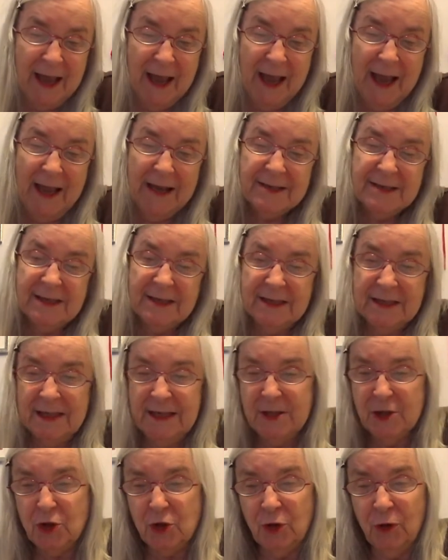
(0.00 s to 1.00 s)
As a
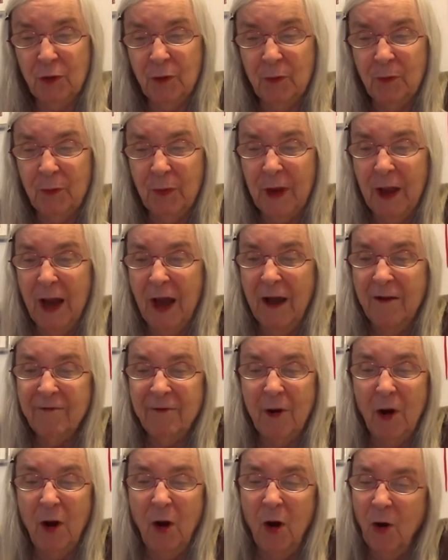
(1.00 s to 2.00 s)
teacher, I'm
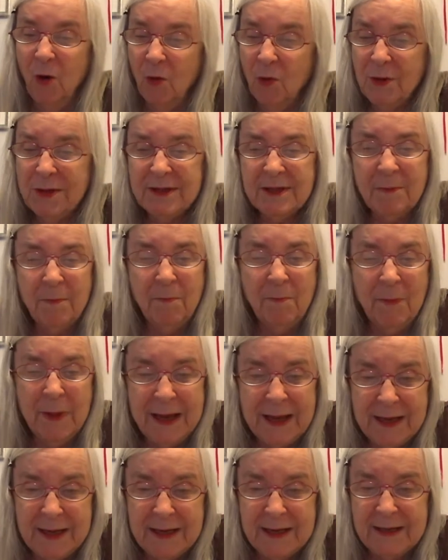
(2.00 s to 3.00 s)
always
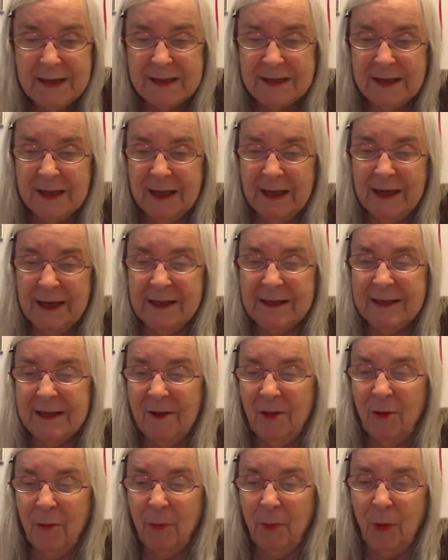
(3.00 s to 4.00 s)
amazed that it's
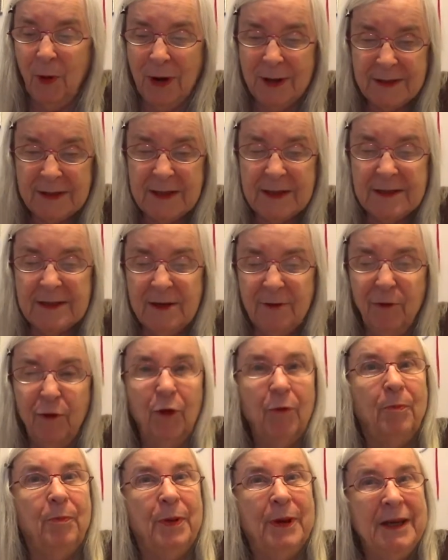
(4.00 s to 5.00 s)
in the process of
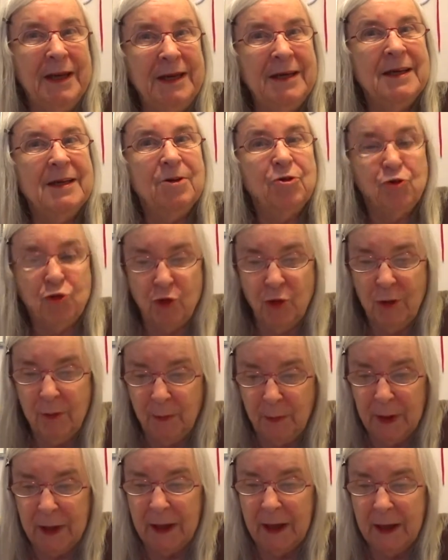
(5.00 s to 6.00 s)
repeated
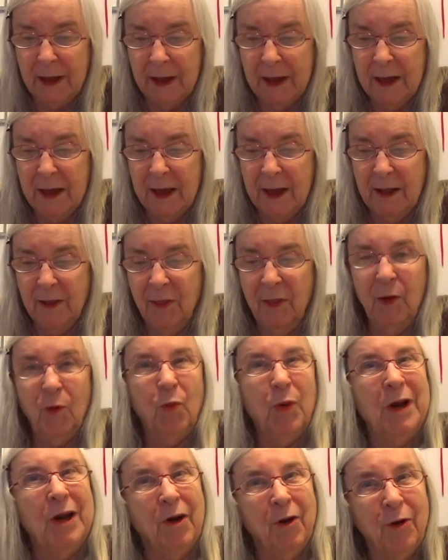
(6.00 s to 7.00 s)
tripping that
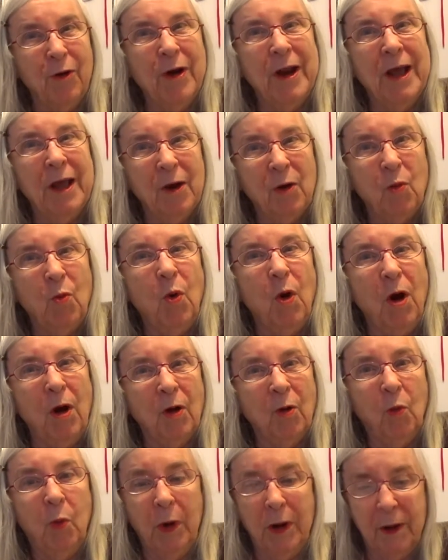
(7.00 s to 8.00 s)
we learn how to
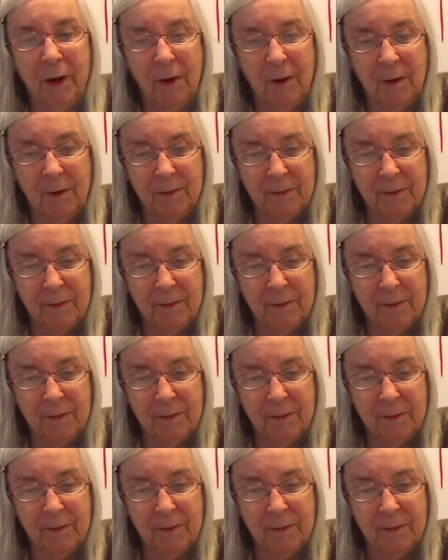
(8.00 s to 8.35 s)
walk well.